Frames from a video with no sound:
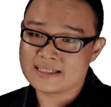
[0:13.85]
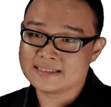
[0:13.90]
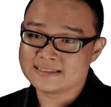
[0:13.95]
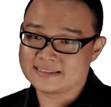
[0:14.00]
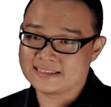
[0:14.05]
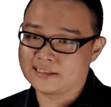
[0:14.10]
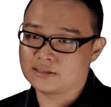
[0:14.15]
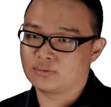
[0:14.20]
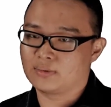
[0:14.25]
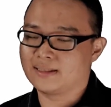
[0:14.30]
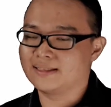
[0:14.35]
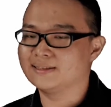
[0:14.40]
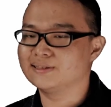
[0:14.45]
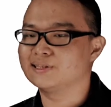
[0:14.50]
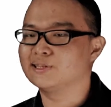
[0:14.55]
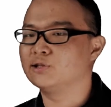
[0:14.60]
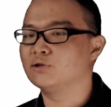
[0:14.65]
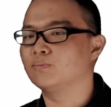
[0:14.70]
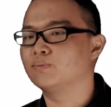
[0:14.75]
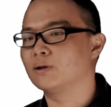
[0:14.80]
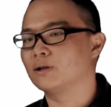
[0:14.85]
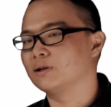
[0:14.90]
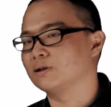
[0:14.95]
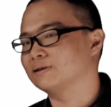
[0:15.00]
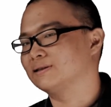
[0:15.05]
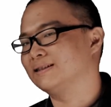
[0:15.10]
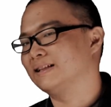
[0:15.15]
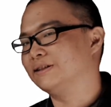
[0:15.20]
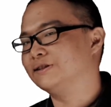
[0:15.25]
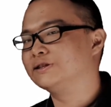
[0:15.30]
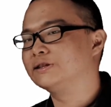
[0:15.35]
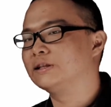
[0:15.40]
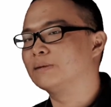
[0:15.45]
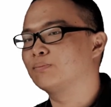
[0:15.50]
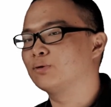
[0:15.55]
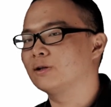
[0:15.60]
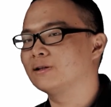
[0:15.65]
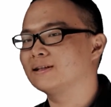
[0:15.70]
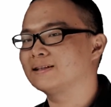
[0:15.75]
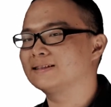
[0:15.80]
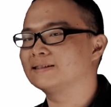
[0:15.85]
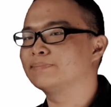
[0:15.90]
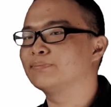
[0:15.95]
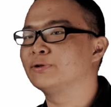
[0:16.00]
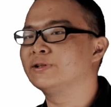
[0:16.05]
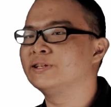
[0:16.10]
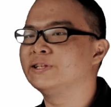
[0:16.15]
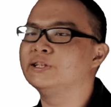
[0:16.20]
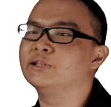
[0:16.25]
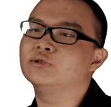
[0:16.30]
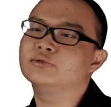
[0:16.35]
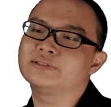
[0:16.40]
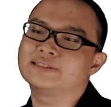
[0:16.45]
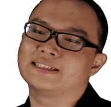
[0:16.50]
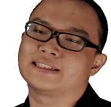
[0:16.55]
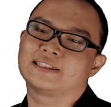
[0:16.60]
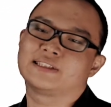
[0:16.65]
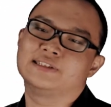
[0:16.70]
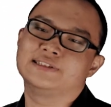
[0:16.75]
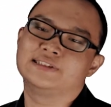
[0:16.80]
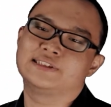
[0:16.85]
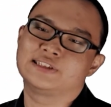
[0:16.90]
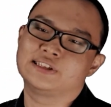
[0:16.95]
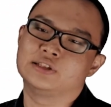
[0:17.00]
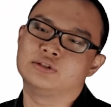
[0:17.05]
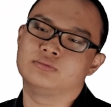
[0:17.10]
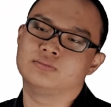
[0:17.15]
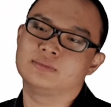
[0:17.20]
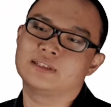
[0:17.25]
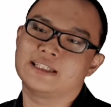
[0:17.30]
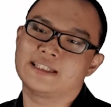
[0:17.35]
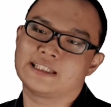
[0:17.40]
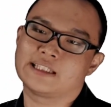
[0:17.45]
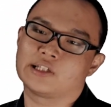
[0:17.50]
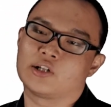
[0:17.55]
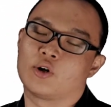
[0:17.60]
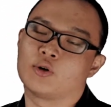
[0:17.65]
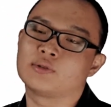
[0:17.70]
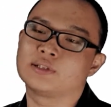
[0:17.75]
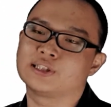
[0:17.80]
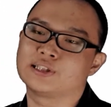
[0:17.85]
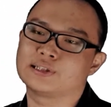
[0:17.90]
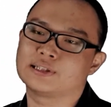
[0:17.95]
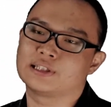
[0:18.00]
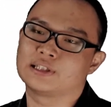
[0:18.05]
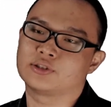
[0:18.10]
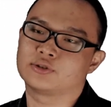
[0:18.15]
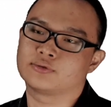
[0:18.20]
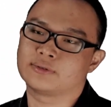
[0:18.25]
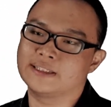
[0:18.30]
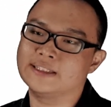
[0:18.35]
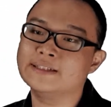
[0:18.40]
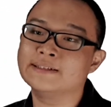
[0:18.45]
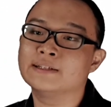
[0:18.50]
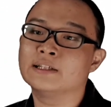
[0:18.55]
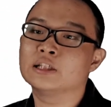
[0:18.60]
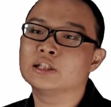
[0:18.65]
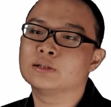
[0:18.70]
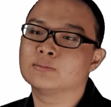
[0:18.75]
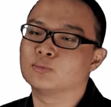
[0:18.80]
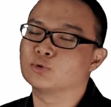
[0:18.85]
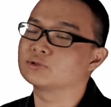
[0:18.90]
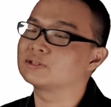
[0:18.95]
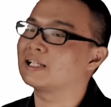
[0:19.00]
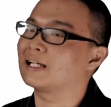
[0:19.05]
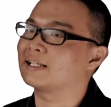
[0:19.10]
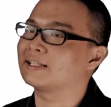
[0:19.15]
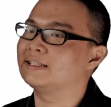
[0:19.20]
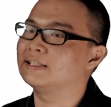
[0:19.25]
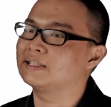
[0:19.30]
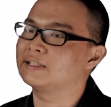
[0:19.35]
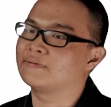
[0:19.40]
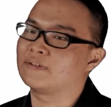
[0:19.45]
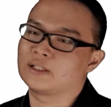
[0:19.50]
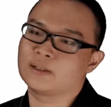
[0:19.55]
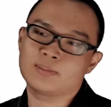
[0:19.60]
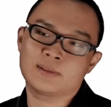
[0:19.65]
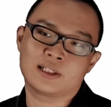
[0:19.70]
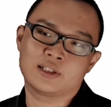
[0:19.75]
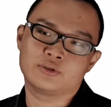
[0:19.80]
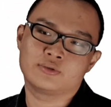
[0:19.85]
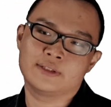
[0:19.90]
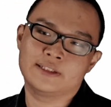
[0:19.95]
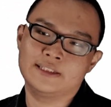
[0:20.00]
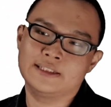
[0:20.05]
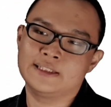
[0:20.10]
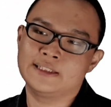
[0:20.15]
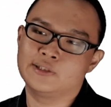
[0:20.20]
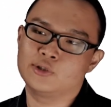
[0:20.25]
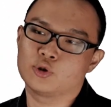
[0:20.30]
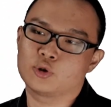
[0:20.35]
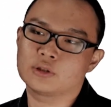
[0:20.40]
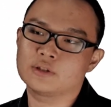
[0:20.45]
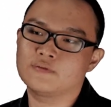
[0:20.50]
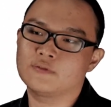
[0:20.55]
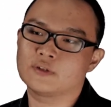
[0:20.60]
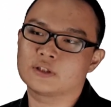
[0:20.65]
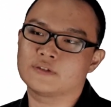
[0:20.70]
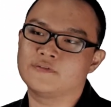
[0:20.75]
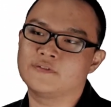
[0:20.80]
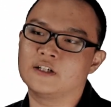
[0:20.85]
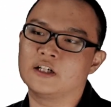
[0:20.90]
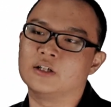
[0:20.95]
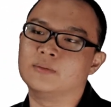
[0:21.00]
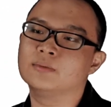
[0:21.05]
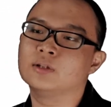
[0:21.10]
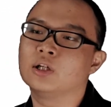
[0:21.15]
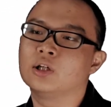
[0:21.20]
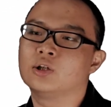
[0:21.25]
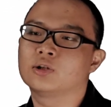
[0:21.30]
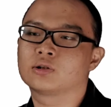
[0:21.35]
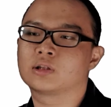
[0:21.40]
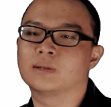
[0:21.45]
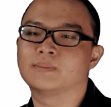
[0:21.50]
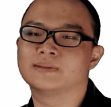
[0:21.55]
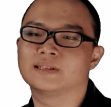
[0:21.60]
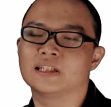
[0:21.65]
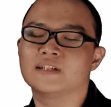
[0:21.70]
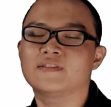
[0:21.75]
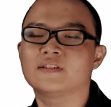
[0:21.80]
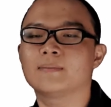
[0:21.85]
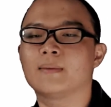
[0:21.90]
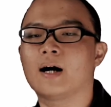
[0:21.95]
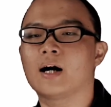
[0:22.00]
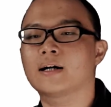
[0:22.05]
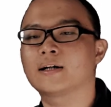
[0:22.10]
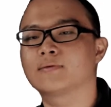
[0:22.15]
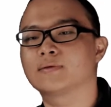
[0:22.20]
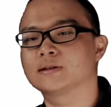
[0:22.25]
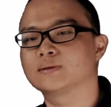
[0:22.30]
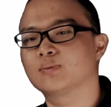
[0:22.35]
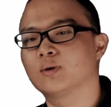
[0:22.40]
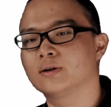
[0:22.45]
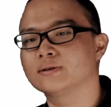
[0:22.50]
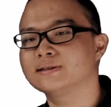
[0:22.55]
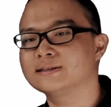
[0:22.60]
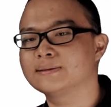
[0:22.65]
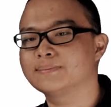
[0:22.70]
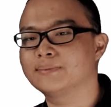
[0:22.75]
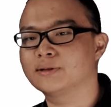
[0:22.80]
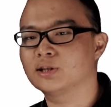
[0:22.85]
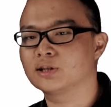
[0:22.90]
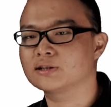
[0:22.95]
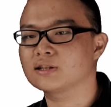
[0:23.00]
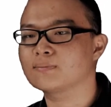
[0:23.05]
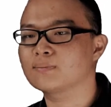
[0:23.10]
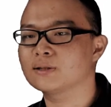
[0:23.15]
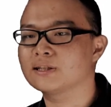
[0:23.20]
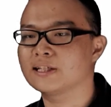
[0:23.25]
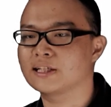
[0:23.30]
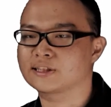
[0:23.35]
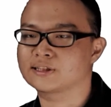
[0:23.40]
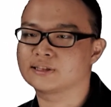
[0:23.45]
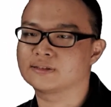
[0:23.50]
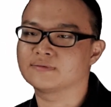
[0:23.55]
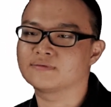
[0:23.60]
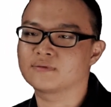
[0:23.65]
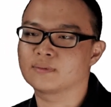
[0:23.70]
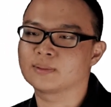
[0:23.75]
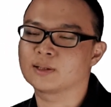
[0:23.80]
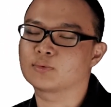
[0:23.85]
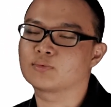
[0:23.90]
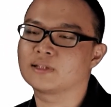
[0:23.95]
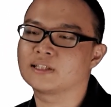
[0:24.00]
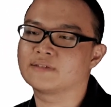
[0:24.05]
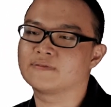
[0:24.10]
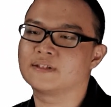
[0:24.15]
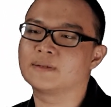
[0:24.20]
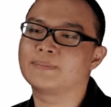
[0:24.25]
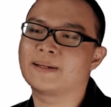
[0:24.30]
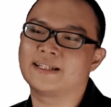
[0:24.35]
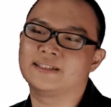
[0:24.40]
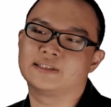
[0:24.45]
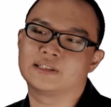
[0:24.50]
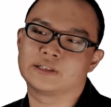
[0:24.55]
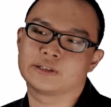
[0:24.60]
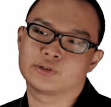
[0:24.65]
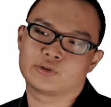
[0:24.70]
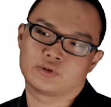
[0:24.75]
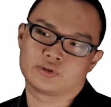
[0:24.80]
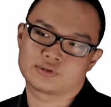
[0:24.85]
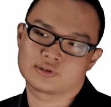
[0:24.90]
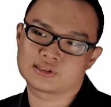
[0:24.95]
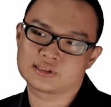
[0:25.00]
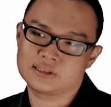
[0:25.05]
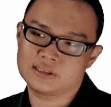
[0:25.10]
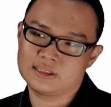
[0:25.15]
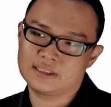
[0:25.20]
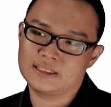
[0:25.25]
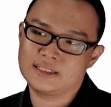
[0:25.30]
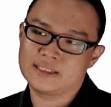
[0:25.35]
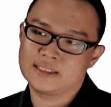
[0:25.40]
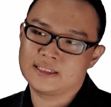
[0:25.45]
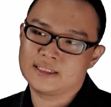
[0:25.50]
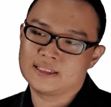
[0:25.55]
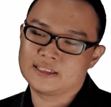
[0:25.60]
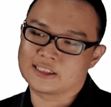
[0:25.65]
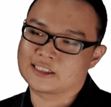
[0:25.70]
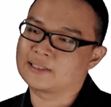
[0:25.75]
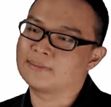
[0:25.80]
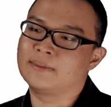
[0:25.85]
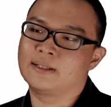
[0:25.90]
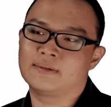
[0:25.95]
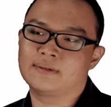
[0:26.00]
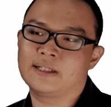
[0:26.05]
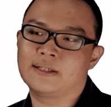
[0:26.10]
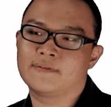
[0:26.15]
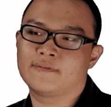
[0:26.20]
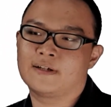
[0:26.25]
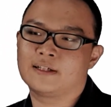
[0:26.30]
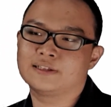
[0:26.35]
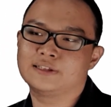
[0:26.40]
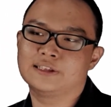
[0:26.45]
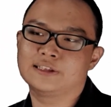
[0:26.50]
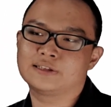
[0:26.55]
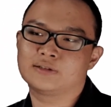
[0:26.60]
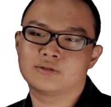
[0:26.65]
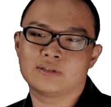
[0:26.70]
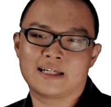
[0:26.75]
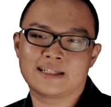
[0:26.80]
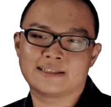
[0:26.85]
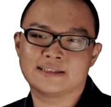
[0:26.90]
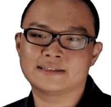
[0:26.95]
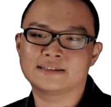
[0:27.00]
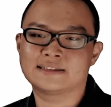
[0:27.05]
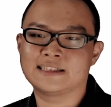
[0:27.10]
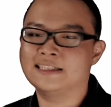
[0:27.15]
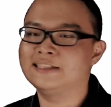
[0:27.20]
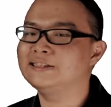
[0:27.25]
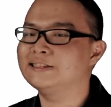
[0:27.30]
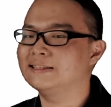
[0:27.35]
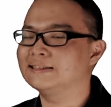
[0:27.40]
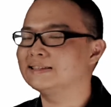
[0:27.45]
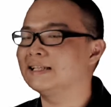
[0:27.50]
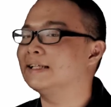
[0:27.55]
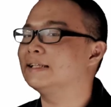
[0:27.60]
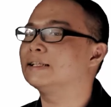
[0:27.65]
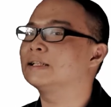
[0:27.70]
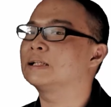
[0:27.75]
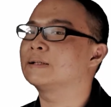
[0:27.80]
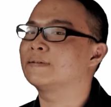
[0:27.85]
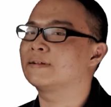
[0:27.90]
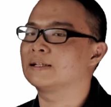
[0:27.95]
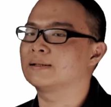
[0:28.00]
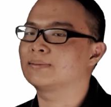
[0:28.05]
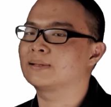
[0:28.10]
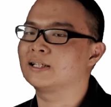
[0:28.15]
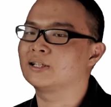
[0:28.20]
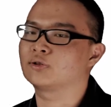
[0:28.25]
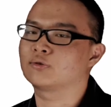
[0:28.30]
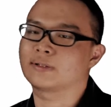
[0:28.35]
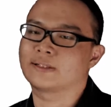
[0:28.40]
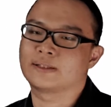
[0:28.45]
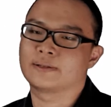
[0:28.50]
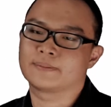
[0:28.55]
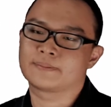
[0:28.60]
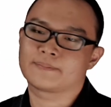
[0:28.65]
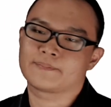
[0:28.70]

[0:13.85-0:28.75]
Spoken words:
Stage one is the new product stage. The product is produced and consumed in the origin country, most likely a developed country, in order for the firm to observe the market response and because of protection from the relevant patent laws. The comparative advantage at this stage is in the developed country.